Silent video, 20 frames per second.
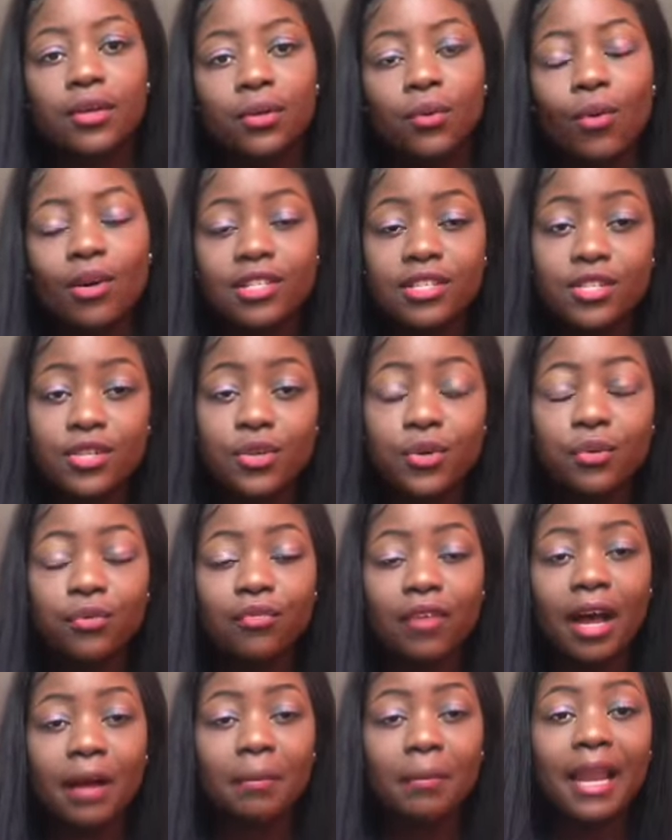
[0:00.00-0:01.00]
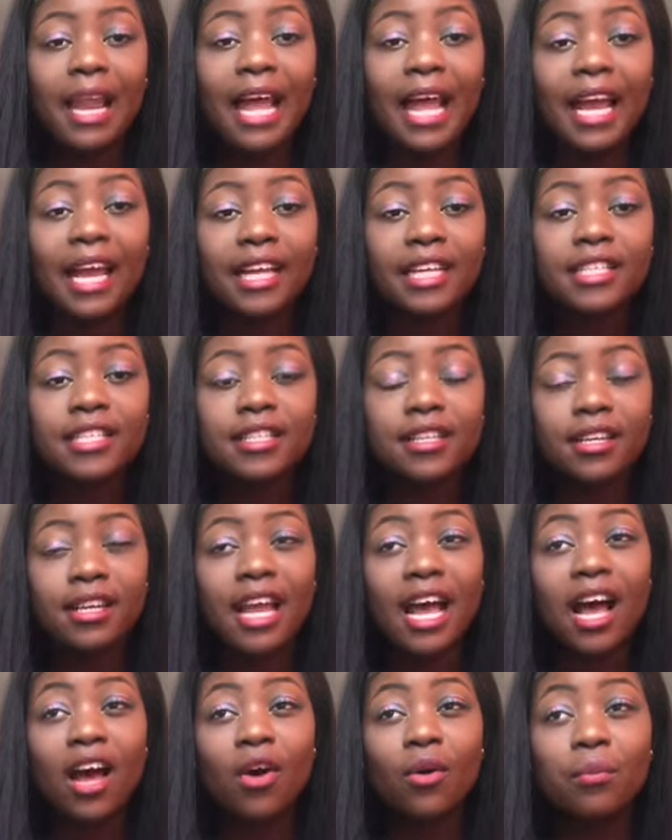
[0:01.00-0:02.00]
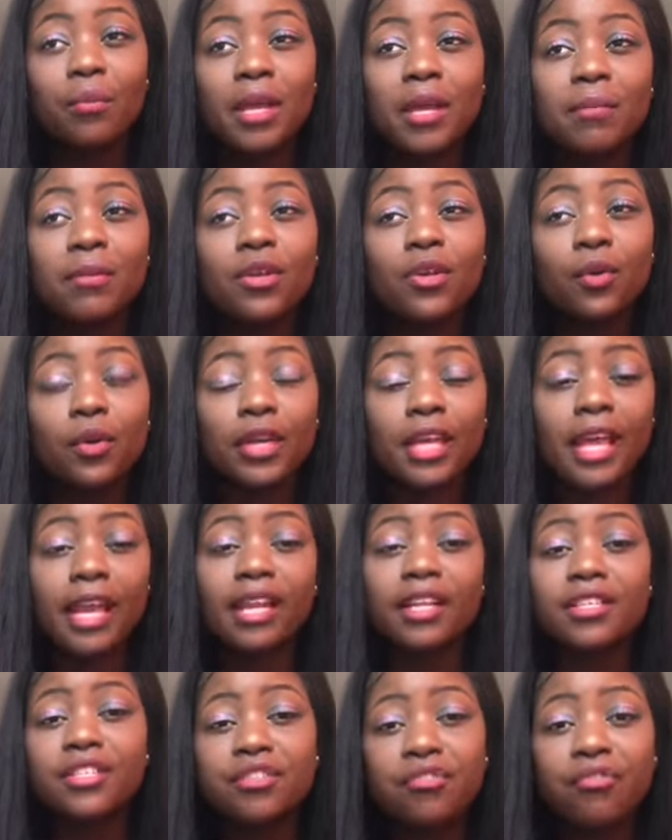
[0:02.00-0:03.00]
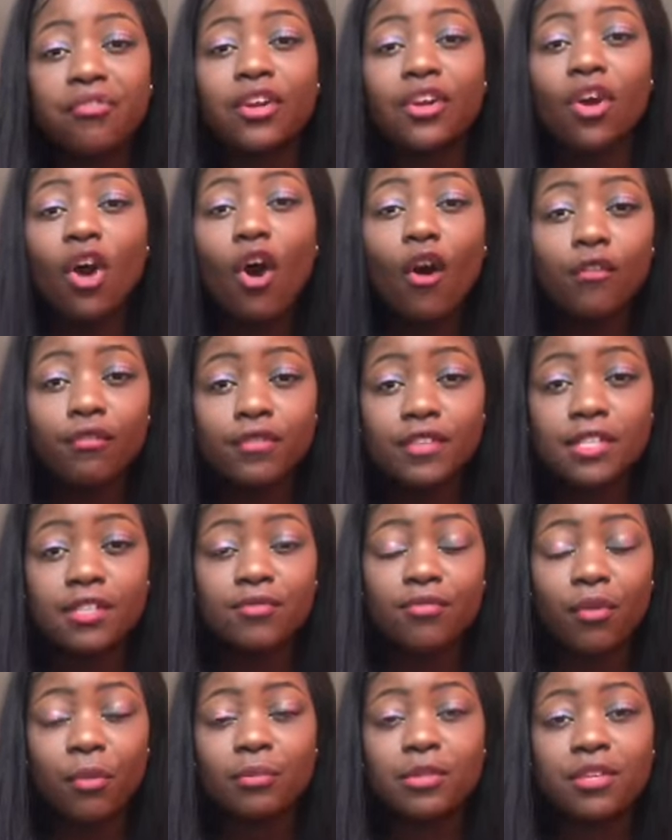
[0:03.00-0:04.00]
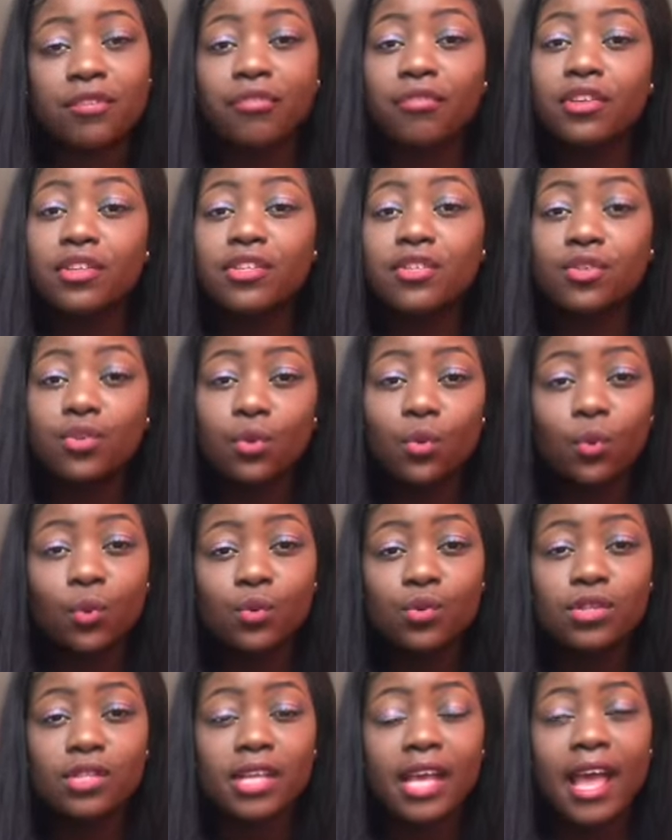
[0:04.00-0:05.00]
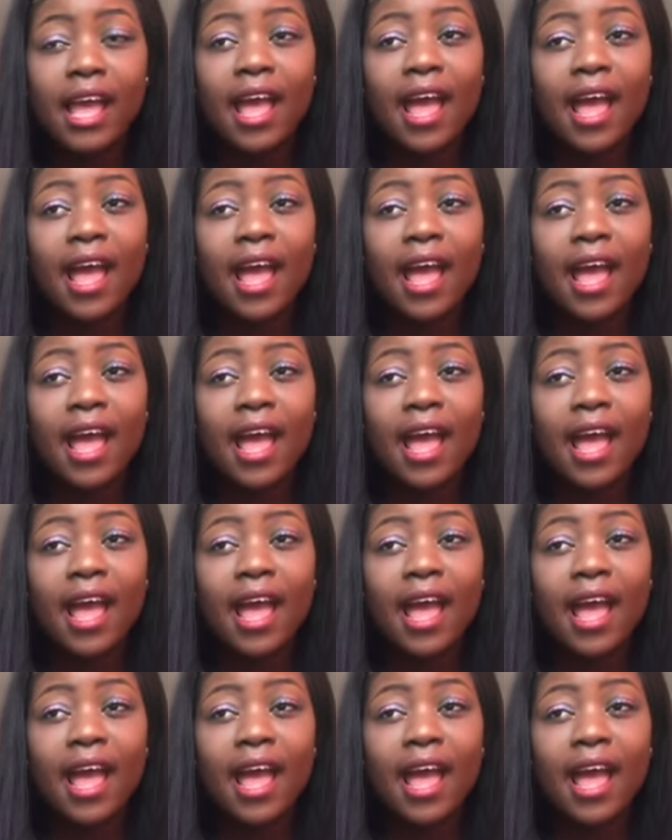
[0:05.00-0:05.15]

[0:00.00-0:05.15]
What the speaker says: once you've applied, now maybe you're getting different offers from different schools,